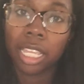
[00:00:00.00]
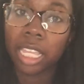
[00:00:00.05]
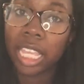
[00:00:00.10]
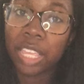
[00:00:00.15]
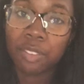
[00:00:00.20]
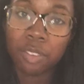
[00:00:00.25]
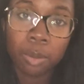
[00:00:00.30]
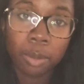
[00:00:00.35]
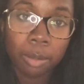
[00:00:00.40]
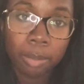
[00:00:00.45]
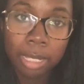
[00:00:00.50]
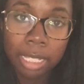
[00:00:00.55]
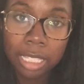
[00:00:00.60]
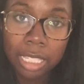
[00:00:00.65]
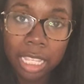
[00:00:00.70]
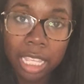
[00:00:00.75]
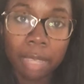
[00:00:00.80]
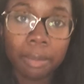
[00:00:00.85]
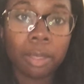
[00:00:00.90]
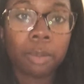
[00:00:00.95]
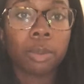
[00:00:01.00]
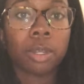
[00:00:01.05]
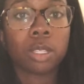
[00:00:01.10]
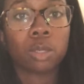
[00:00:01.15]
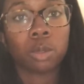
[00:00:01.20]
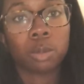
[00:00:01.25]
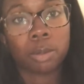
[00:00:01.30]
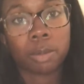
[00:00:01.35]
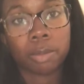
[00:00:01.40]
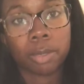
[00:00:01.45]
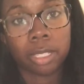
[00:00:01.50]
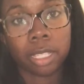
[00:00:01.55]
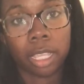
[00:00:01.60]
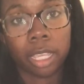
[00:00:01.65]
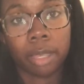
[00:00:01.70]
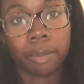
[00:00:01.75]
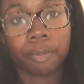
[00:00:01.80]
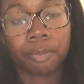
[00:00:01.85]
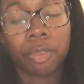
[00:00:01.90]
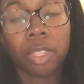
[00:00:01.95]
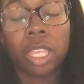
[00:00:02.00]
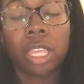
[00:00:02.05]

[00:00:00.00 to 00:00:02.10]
If it would have been Sam, they would have swooped up Sam.